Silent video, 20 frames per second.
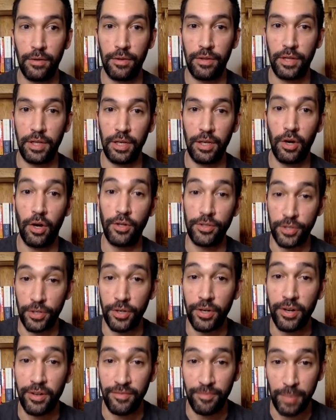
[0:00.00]
the
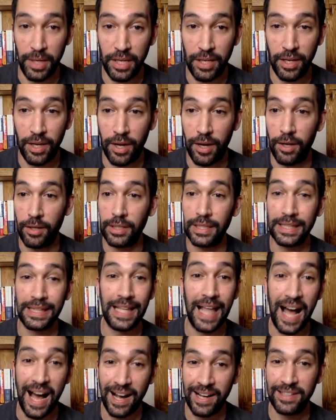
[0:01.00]
alternative media
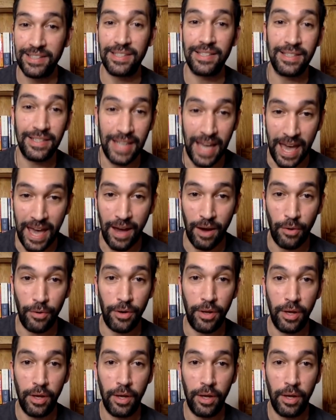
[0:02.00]
locked down.